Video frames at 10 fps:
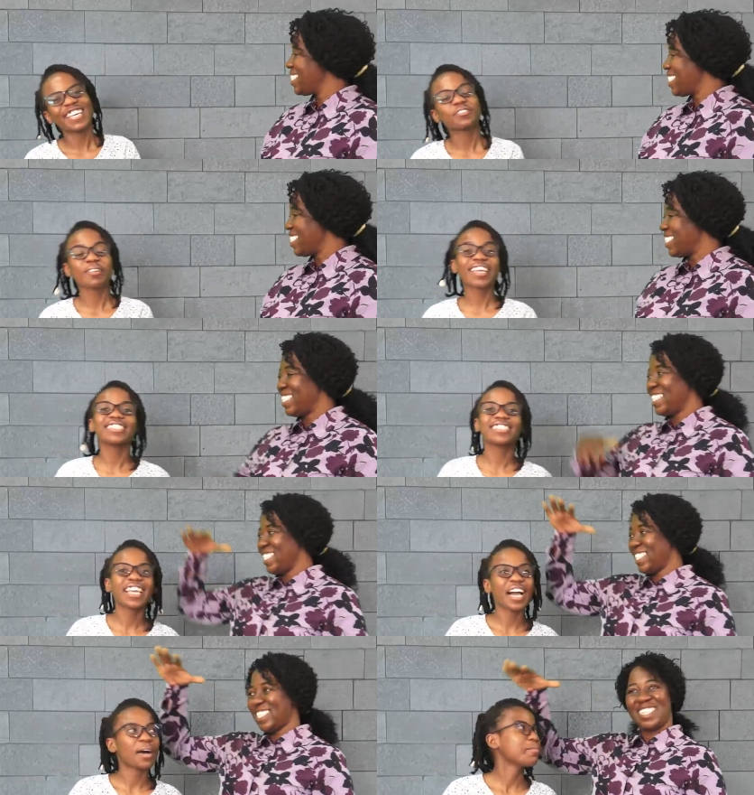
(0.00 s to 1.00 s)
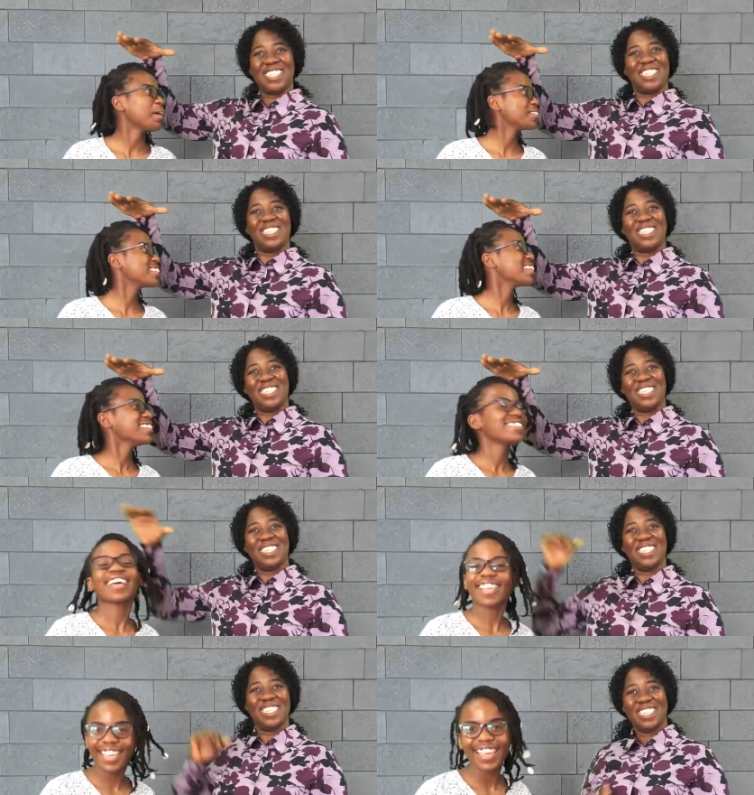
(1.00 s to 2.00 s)
Speaker 1: yes, we can sing about
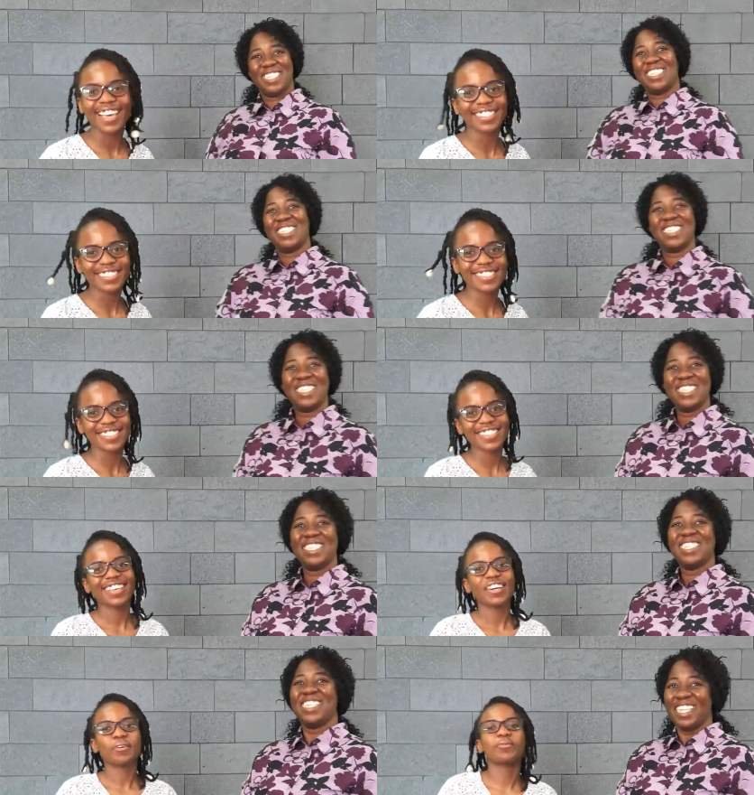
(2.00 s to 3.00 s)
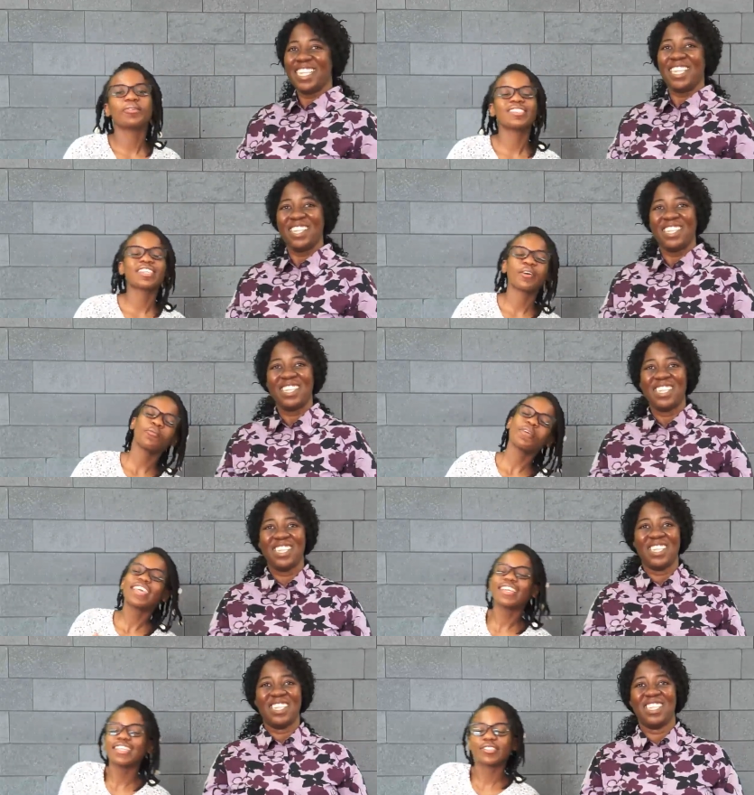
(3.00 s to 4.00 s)
Zacchaeus, who was a
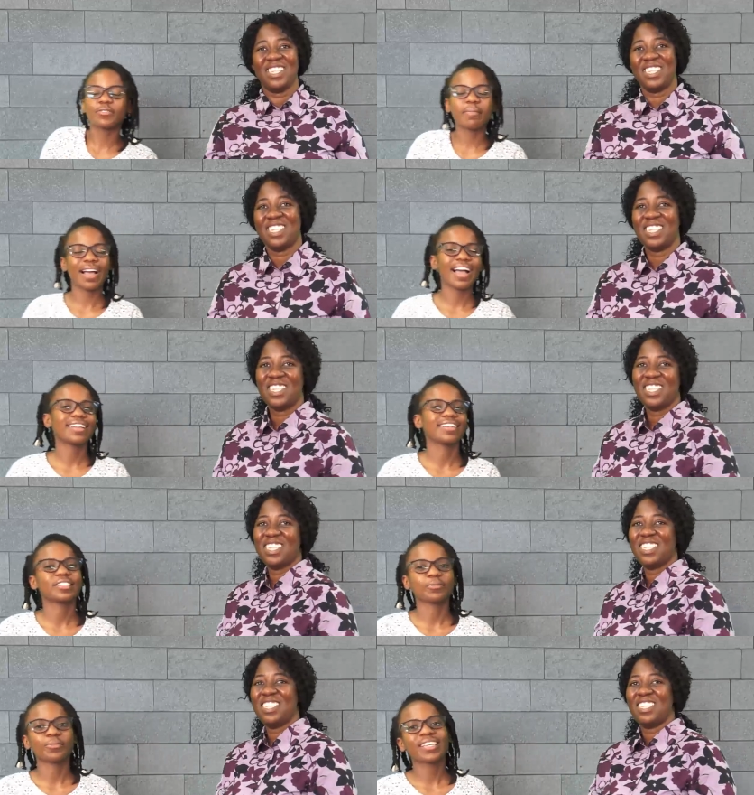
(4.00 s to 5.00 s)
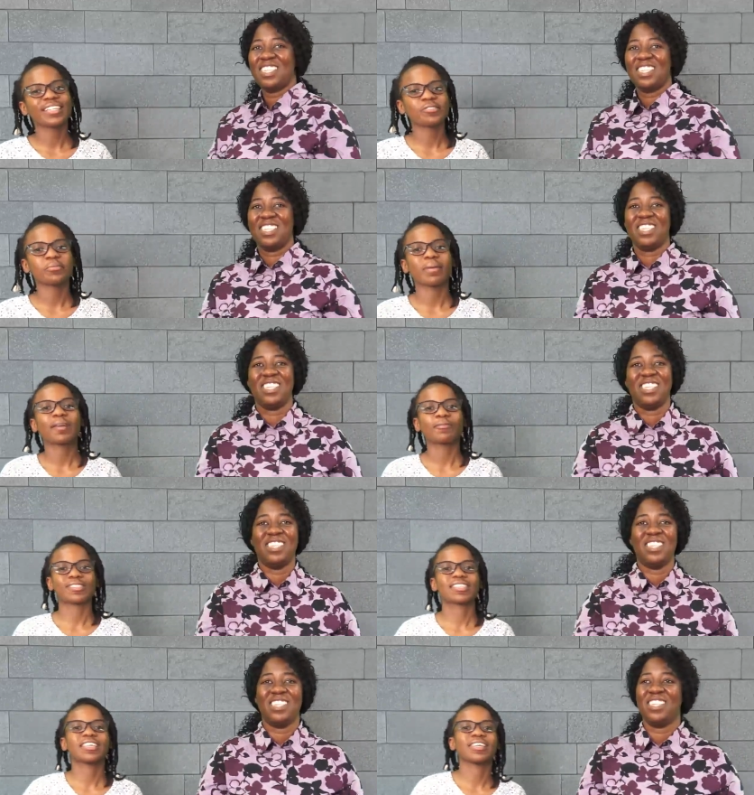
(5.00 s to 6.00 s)
wee little man, and a wee little man
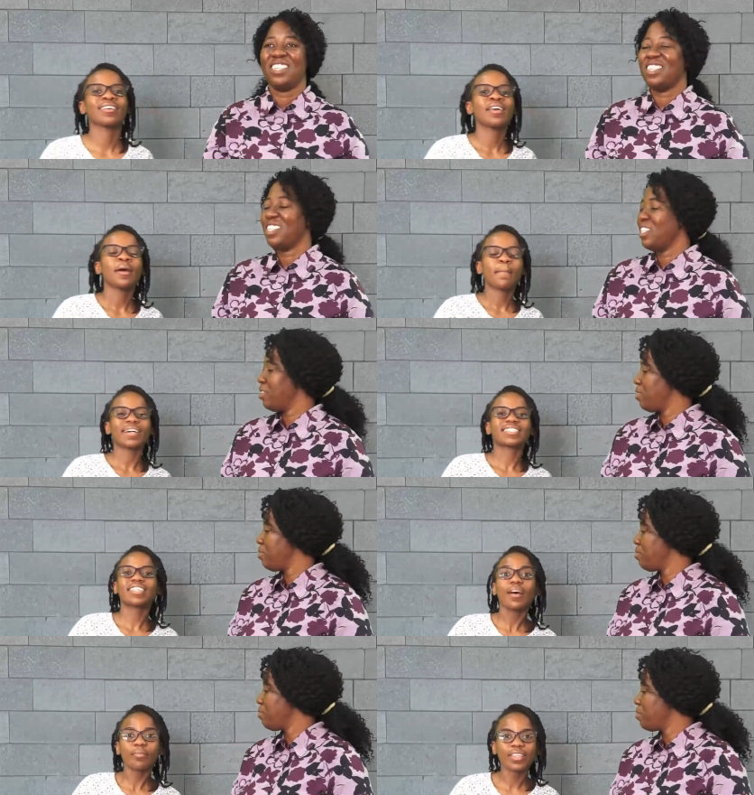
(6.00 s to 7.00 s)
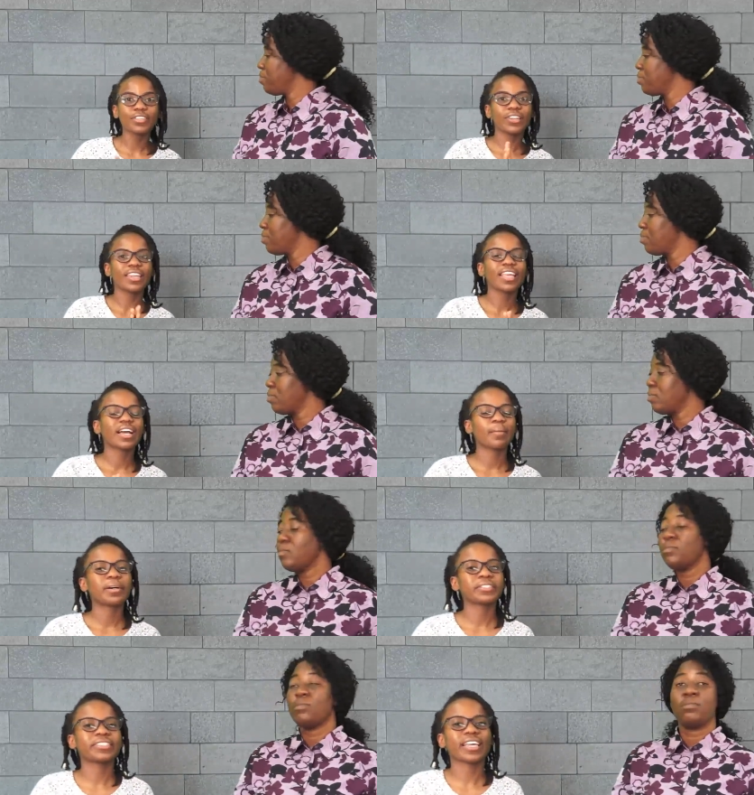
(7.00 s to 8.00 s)
was he. But something unique
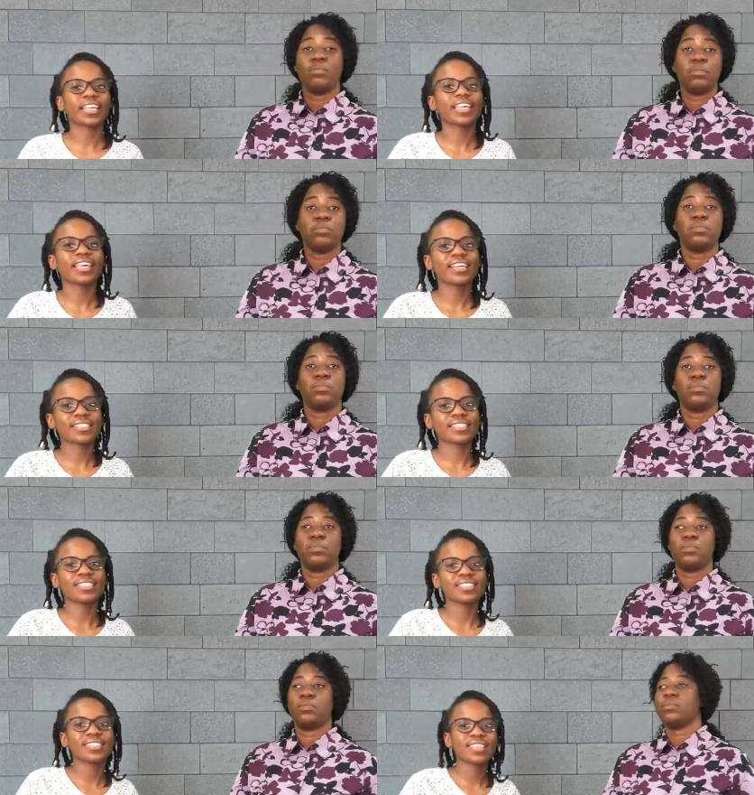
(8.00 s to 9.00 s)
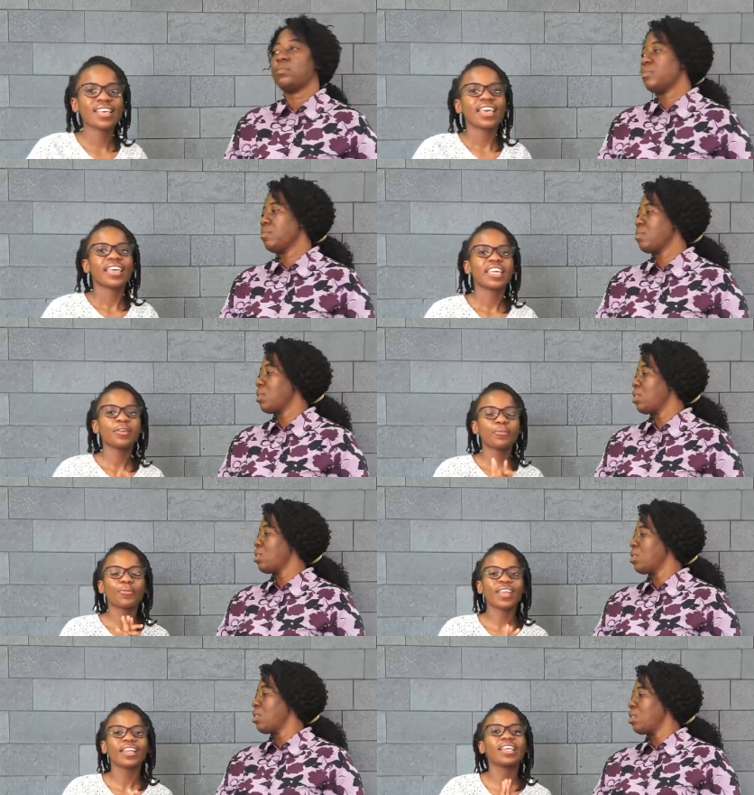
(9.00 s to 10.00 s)
about Zacchaeus is he
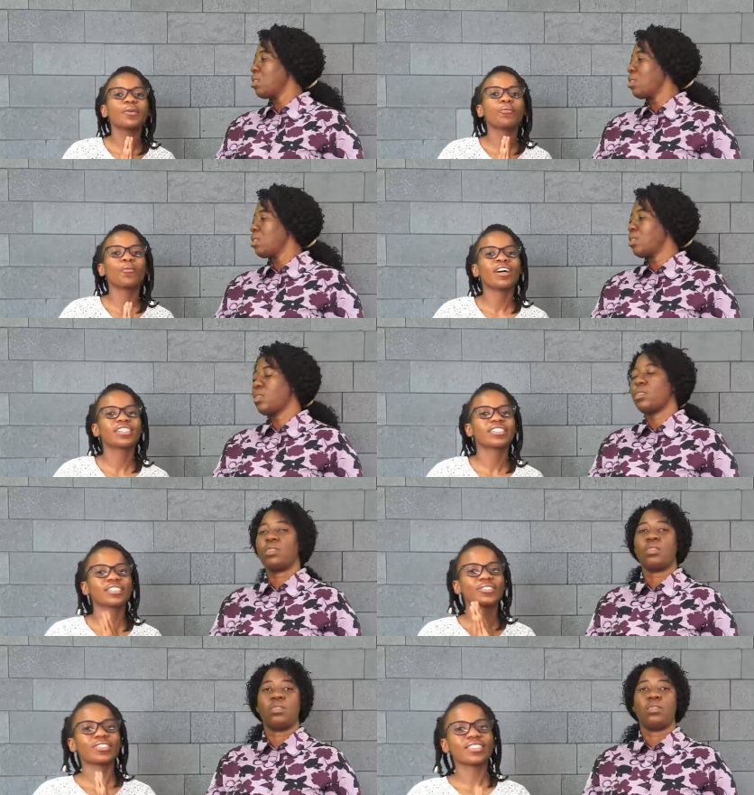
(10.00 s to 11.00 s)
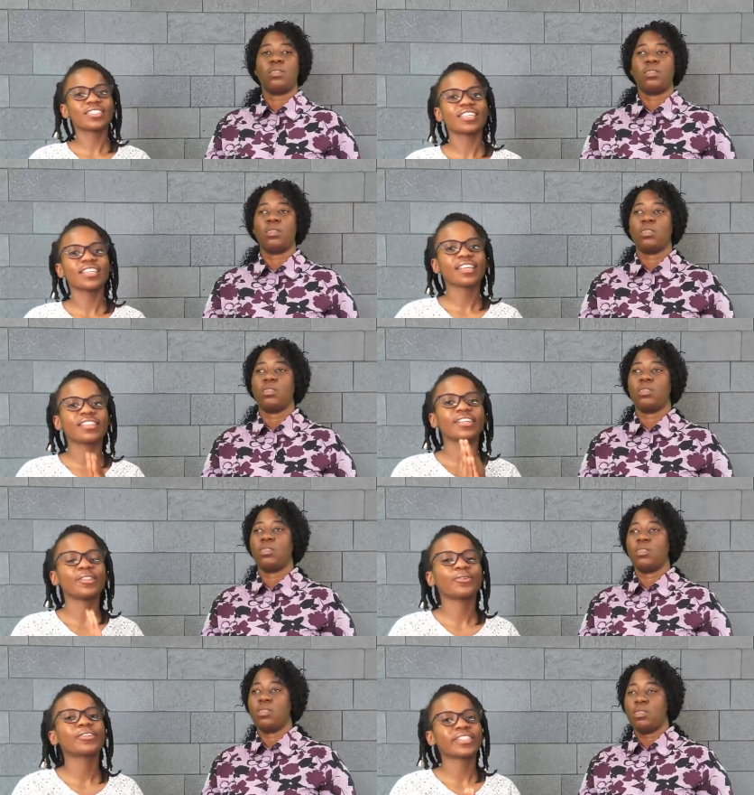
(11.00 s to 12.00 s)
really wanted to see the
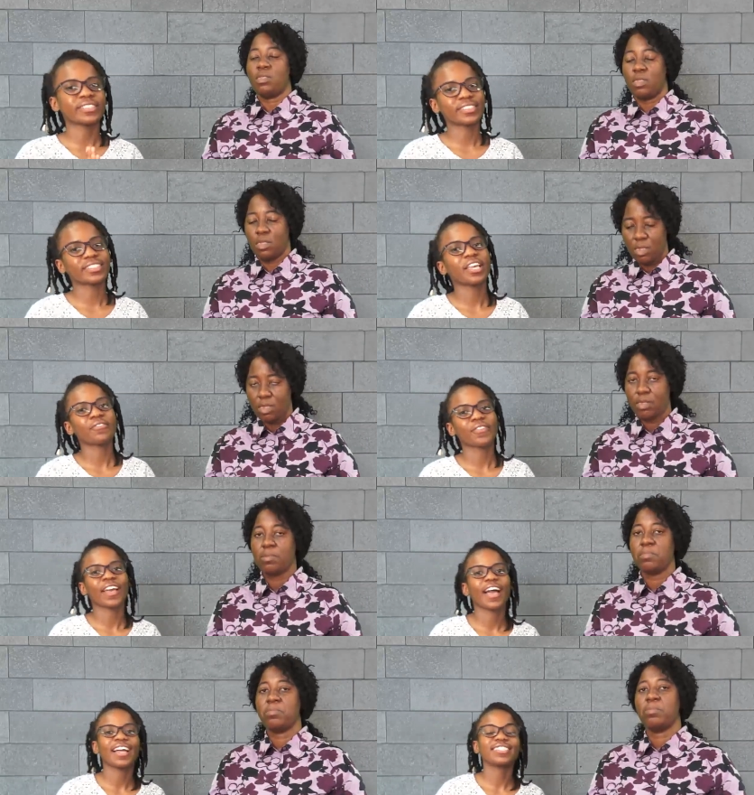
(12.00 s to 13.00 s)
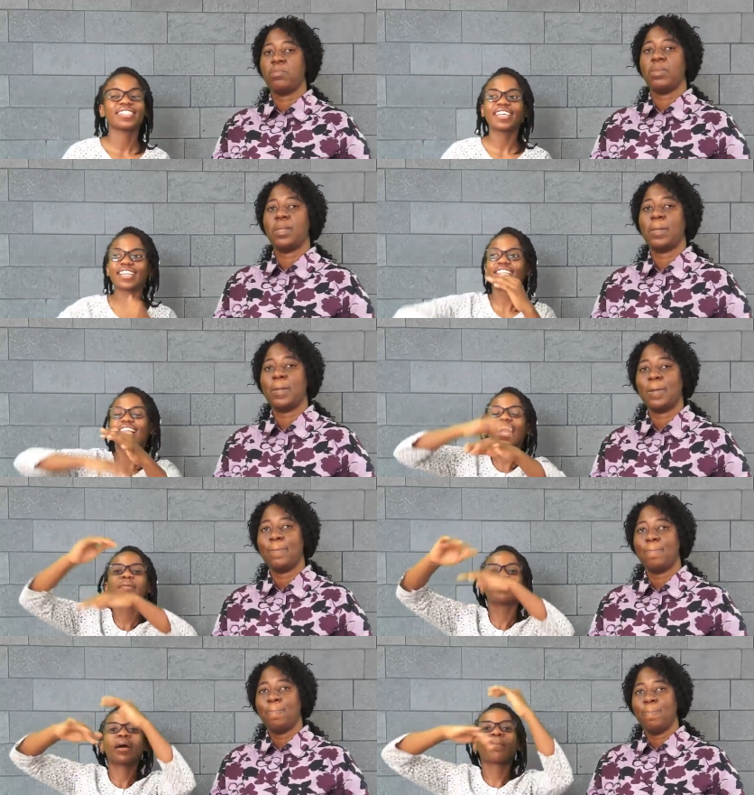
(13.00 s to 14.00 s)
Lord and Savior, and he
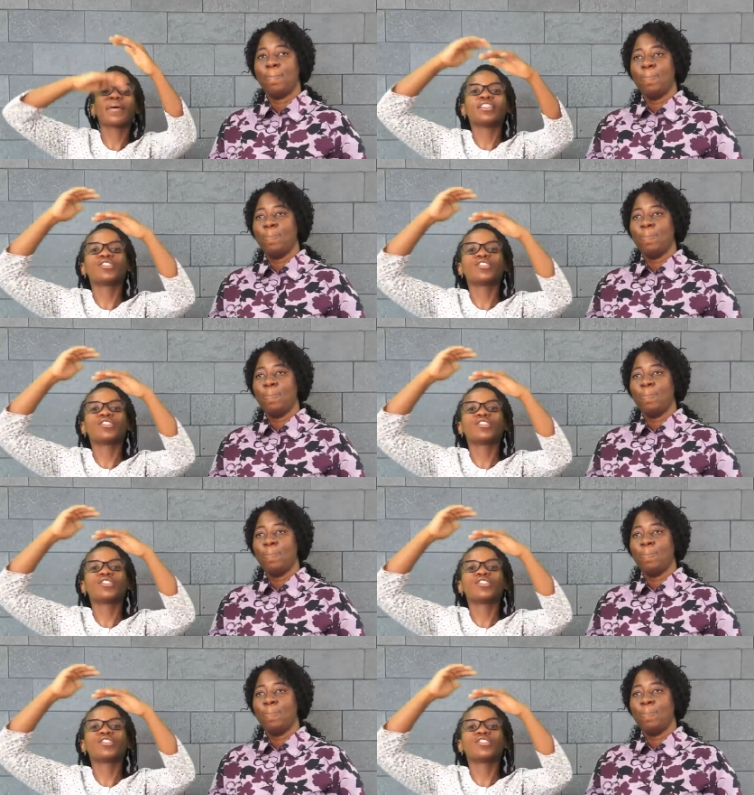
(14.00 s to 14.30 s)
climbed up a